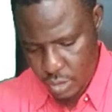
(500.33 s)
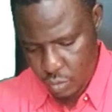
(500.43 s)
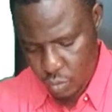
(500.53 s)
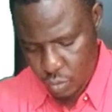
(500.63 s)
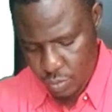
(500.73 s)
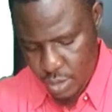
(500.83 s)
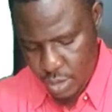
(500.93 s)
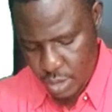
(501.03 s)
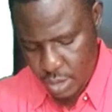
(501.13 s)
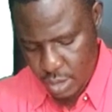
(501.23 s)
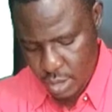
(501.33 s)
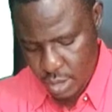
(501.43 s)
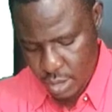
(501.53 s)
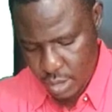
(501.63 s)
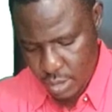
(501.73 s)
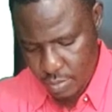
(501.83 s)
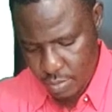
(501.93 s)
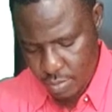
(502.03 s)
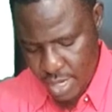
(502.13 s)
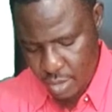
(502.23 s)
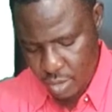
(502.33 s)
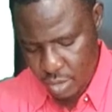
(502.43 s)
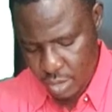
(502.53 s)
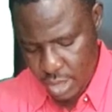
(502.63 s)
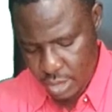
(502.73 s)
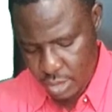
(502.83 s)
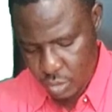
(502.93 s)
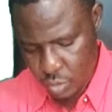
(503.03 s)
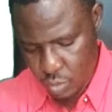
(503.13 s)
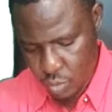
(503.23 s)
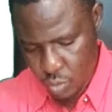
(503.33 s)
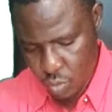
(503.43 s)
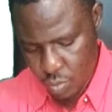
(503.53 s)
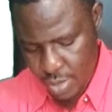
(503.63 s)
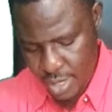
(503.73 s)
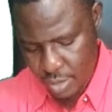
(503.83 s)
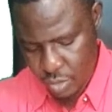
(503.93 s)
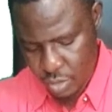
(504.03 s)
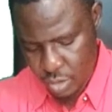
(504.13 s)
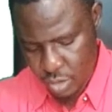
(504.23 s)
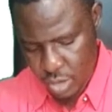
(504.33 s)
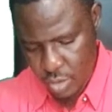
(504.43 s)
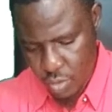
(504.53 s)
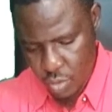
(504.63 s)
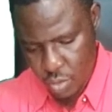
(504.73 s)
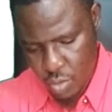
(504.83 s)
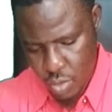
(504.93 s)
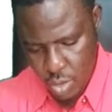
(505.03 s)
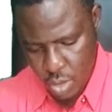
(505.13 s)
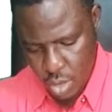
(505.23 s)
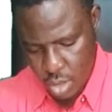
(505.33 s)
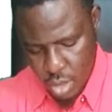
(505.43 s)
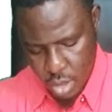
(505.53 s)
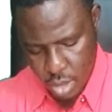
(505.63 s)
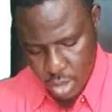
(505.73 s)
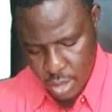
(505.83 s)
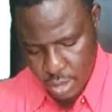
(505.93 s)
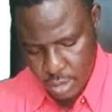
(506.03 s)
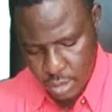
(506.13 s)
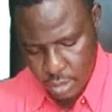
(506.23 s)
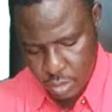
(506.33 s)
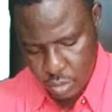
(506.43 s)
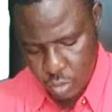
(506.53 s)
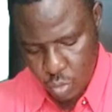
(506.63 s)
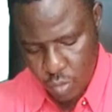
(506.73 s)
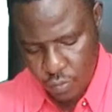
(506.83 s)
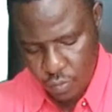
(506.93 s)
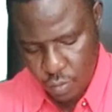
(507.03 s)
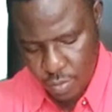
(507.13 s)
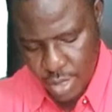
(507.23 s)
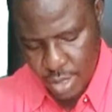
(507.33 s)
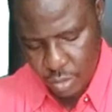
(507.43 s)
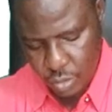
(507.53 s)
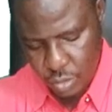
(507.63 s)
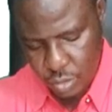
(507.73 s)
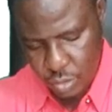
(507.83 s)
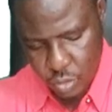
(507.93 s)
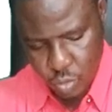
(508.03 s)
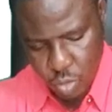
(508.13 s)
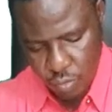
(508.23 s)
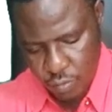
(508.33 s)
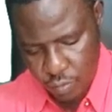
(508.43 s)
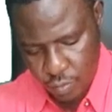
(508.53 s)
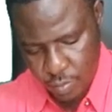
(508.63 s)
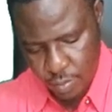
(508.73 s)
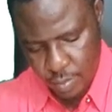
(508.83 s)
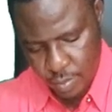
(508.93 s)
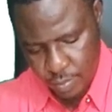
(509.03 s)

This will be minus 32 minus 0 and 12 minus 12.